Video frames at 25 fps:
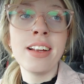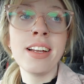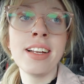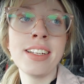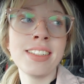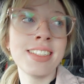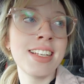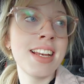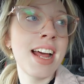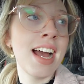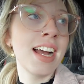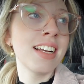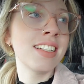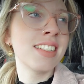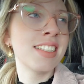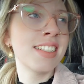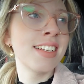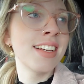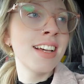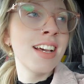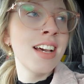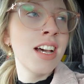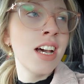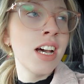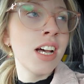It's a nice
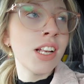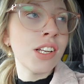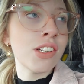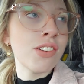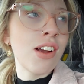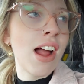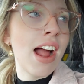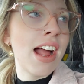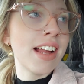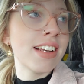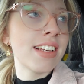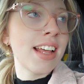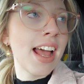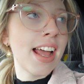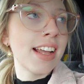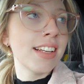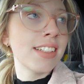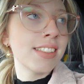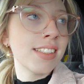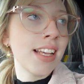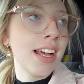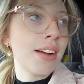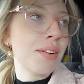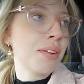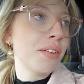dry day,
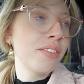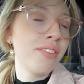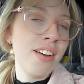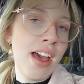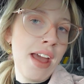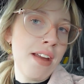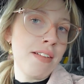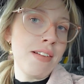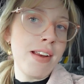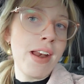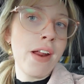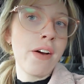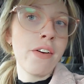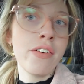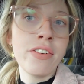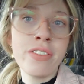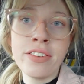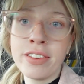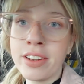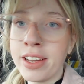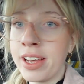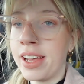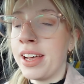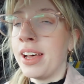so fair enough.